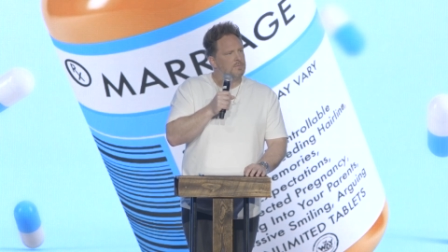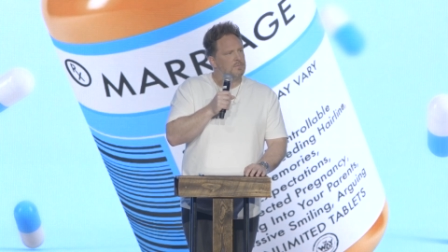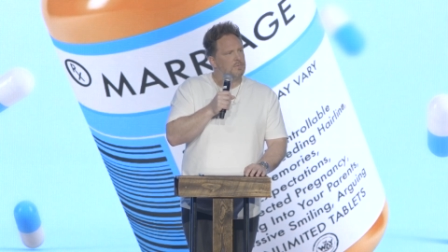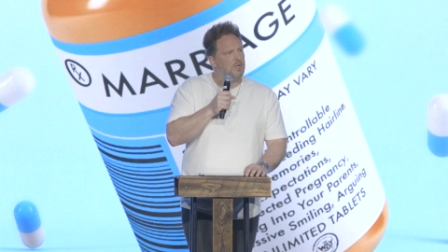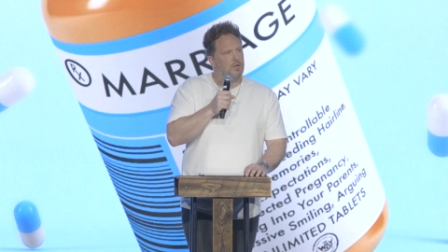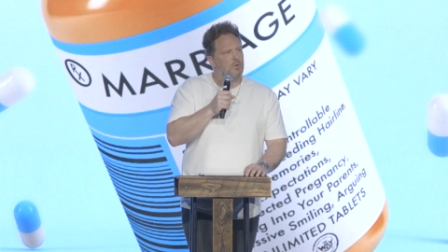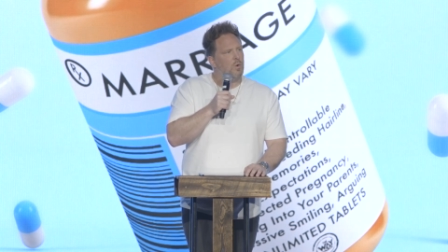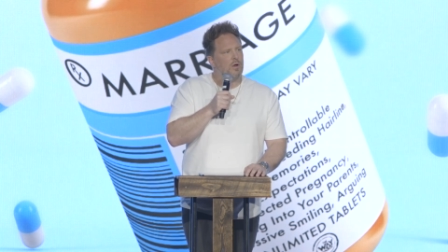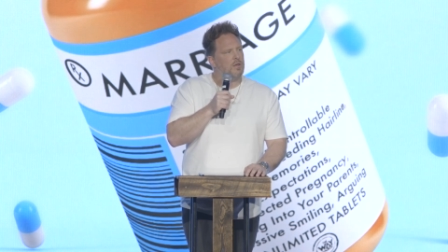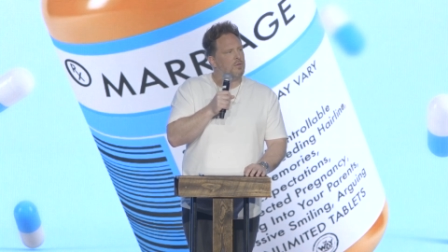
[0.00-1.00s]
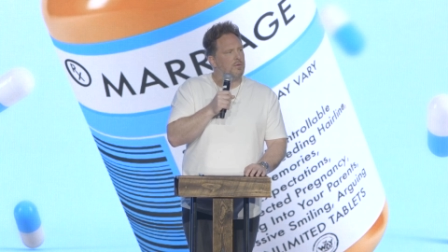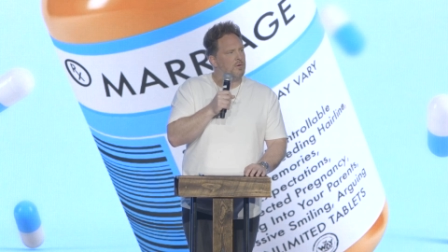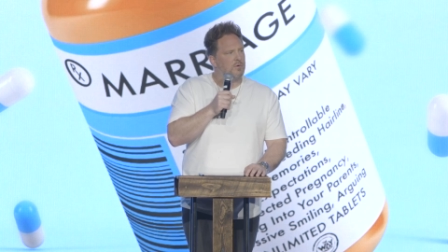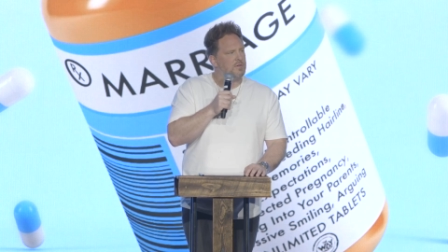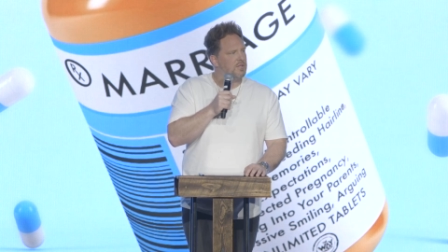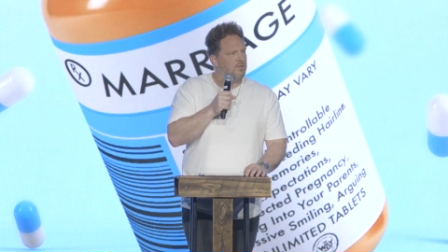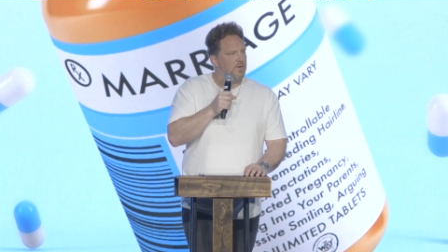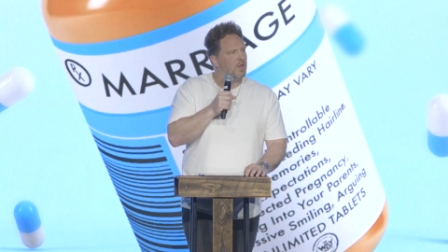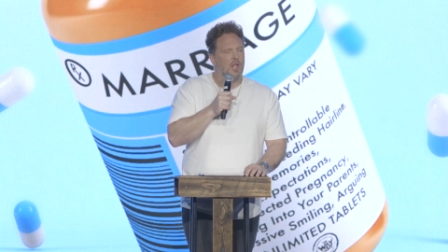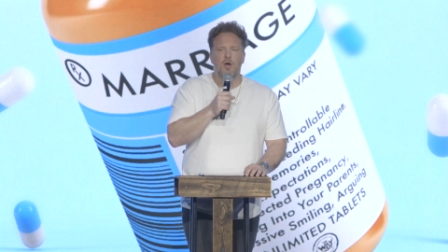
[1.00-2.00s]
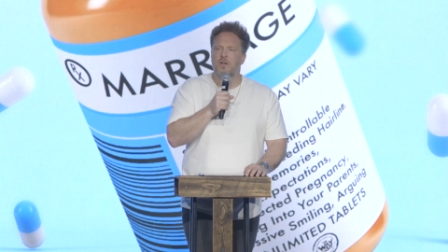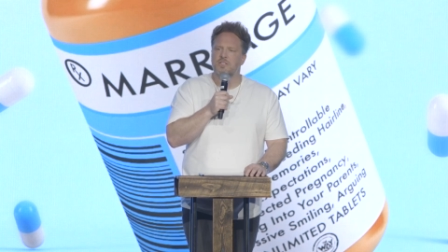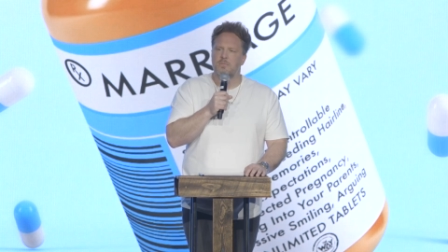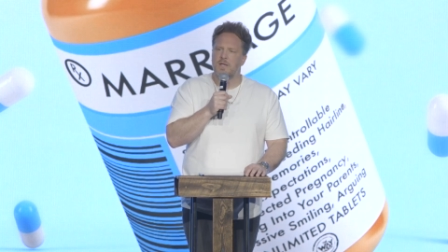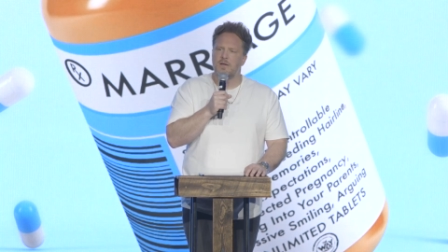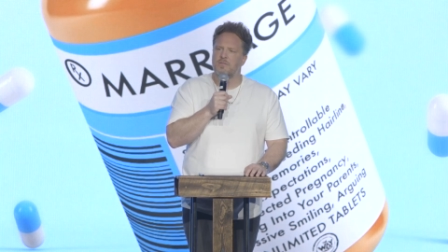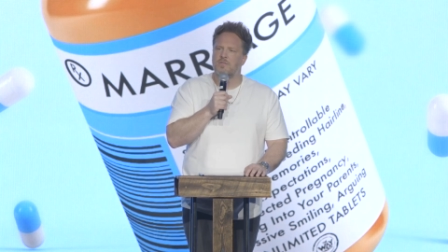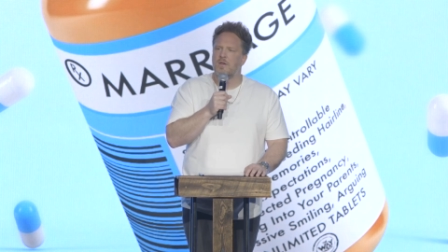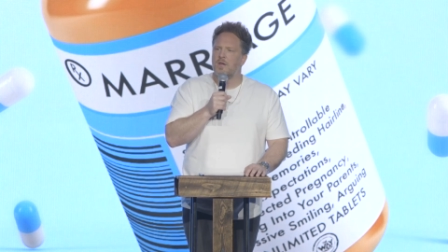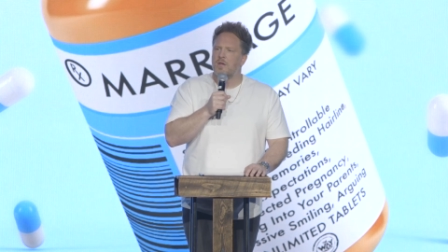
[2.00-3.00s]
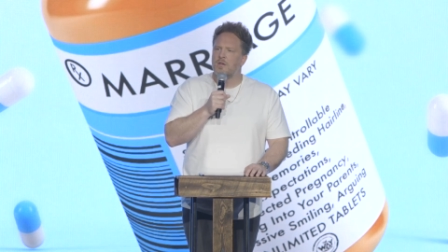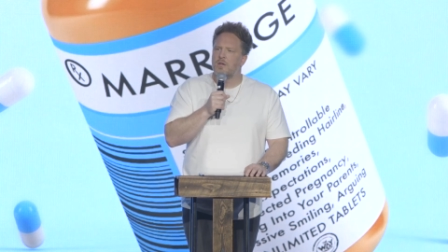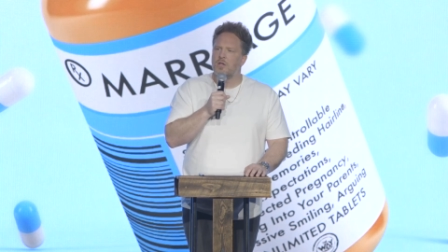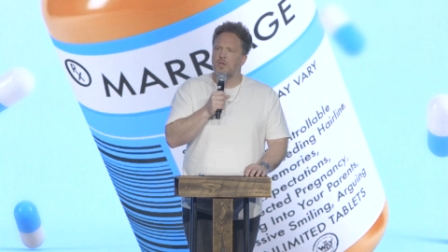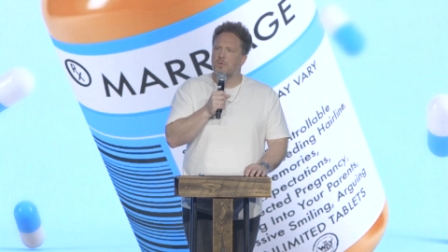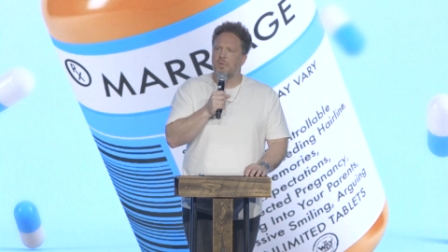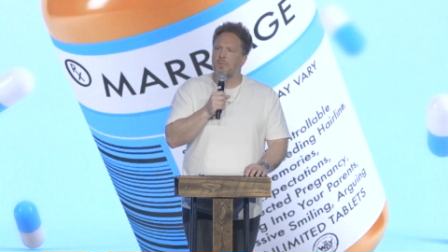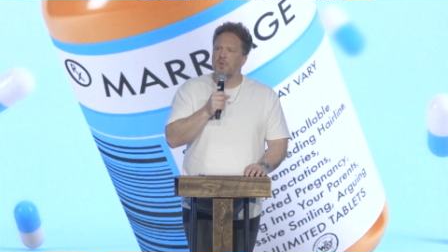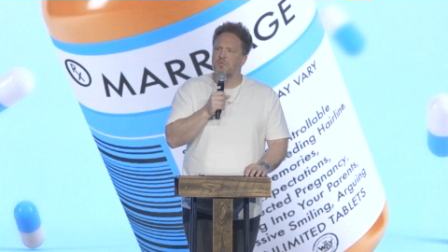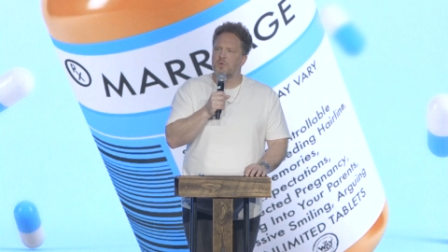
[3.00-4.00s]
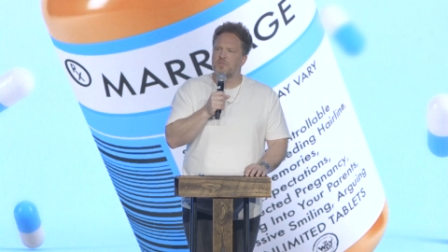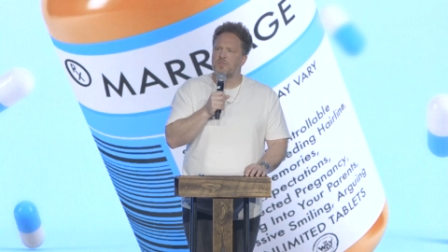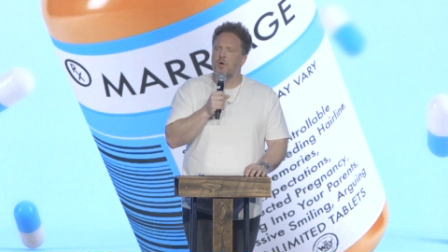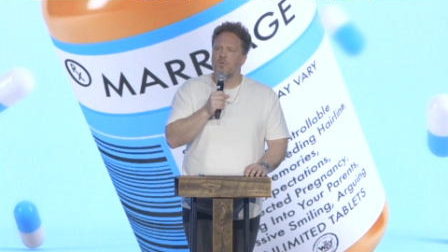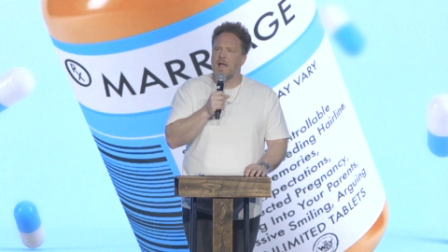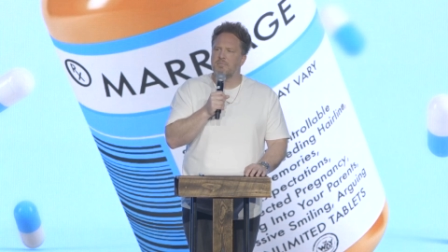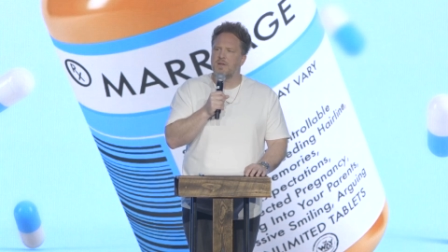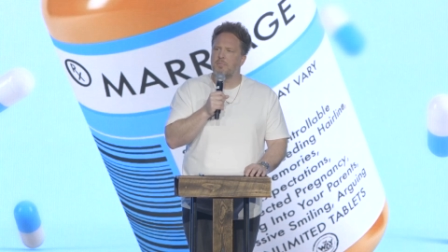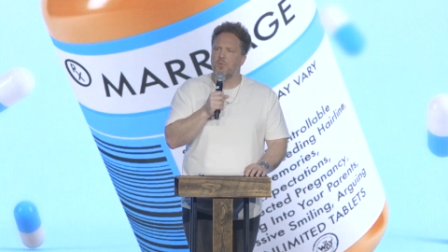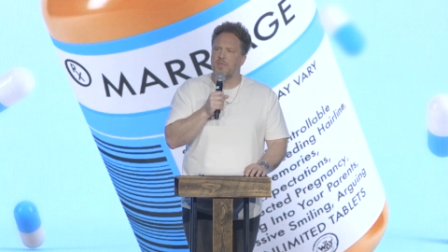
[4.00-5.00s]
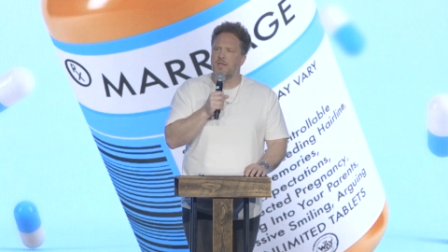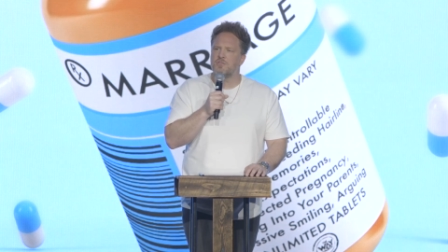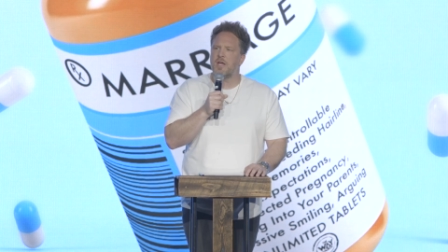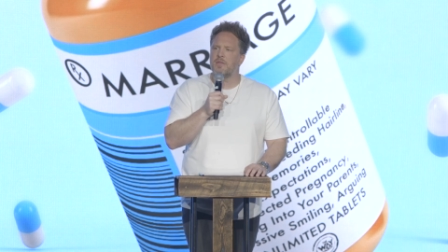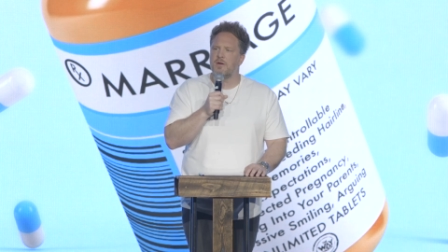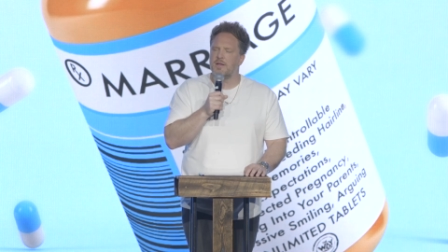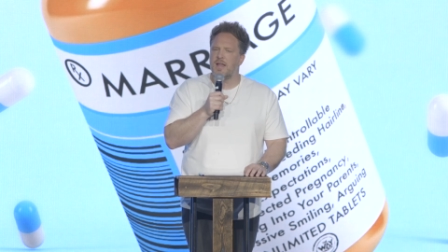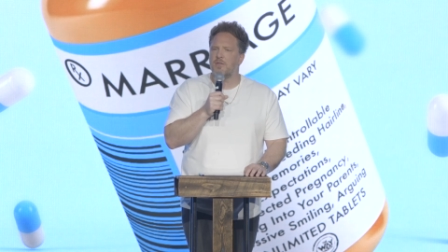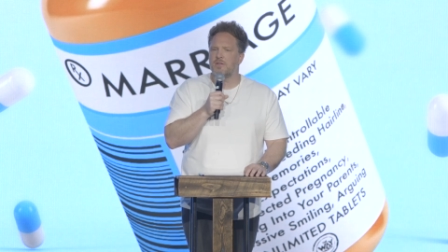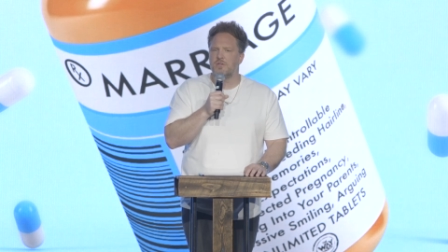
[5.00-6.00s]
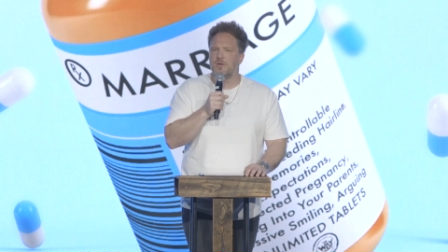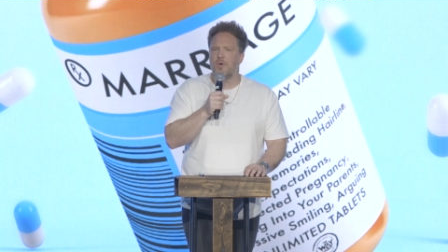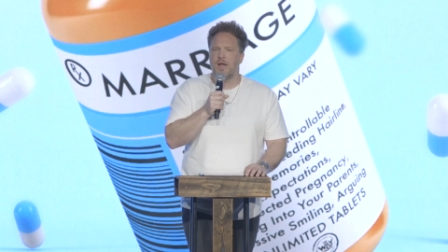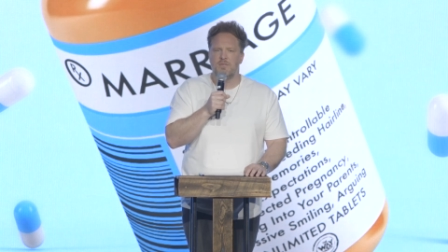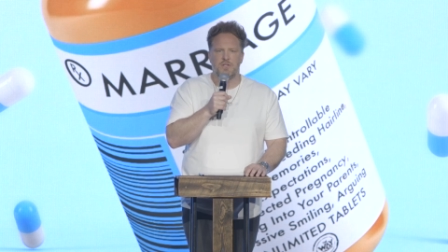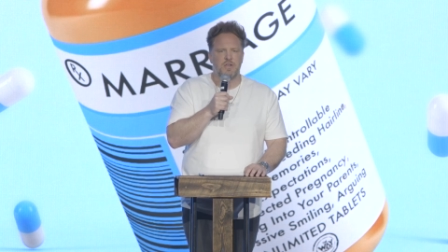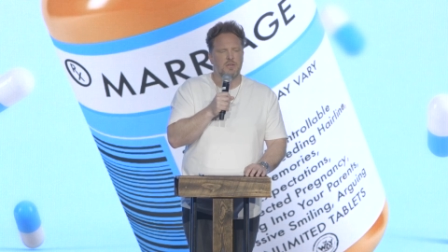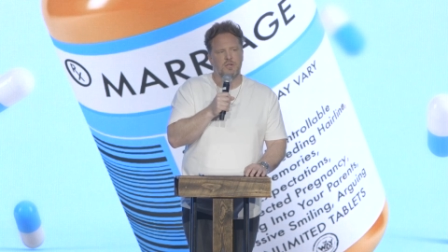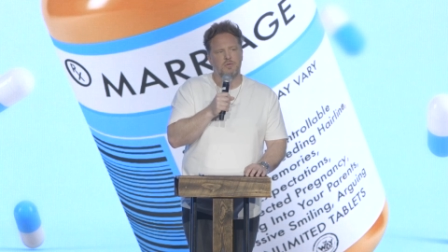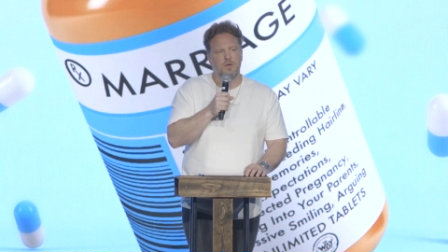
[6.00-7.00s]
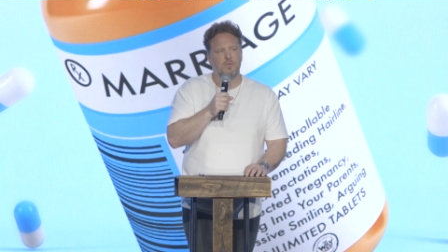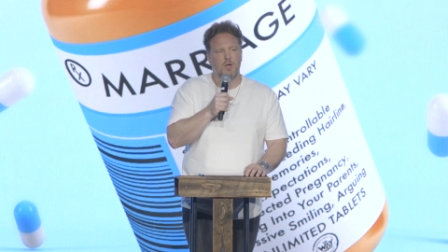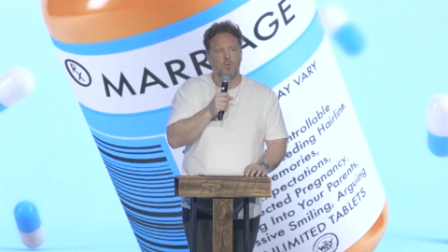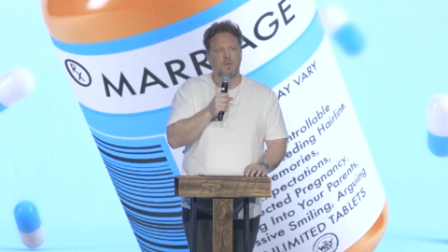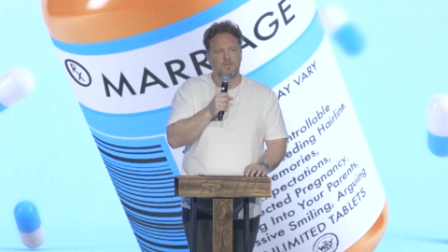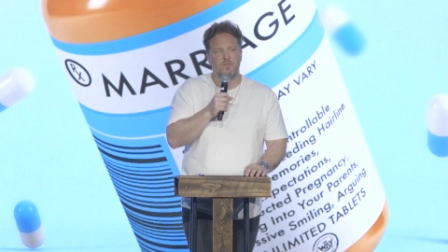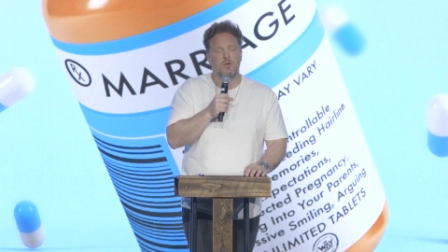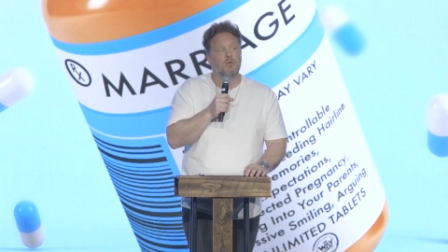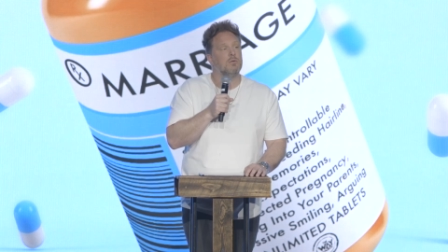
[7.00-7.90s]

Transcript: You're walking through the doors and you feel lost because your purpose was so wrapped up with each other, and now that you don't have each other, you don't know what to do.